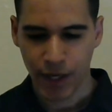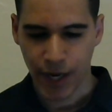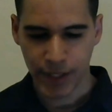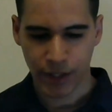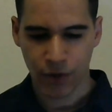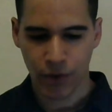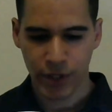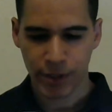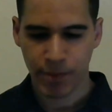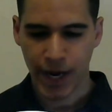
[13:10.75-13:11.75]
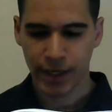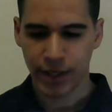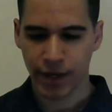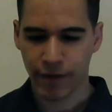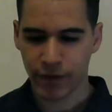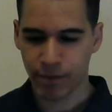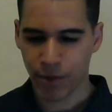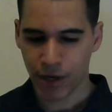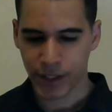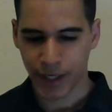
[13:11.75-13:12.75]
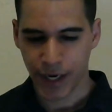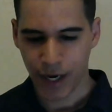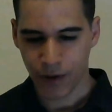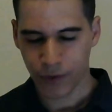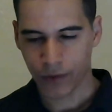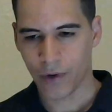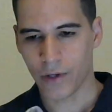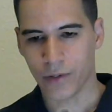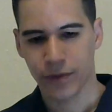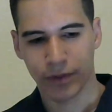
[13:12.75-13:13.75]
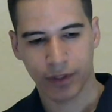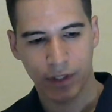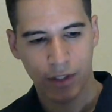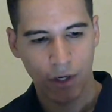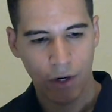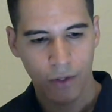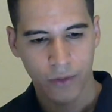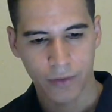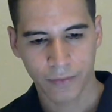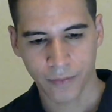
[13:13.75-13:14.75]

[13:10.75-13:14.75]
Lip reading: as the correspondent of the Boston Herald wrote. So,